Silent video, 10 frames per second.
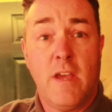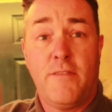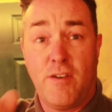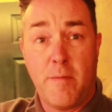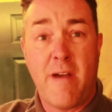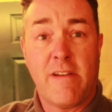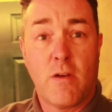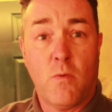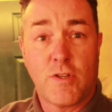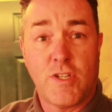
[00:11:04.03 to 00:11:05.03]
If you're in
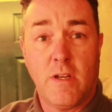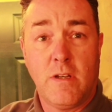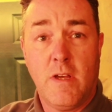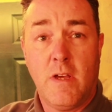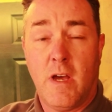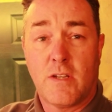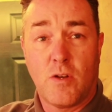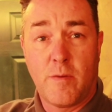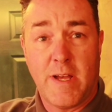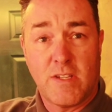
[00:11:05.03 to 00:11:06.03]
America watching, I
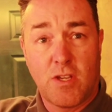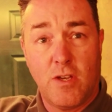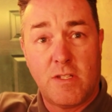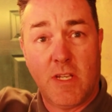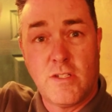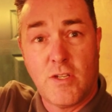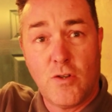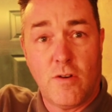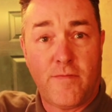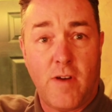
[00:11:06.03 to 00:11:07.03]
talk about skirtings and
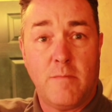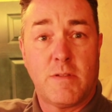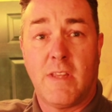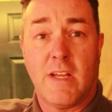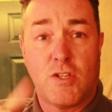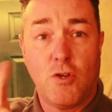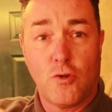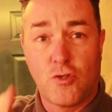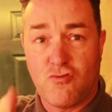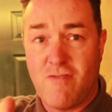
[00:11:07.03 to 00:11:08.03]
door frames. That's
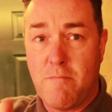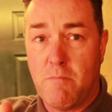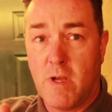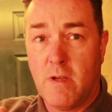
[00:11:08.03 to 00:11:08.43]
your trim.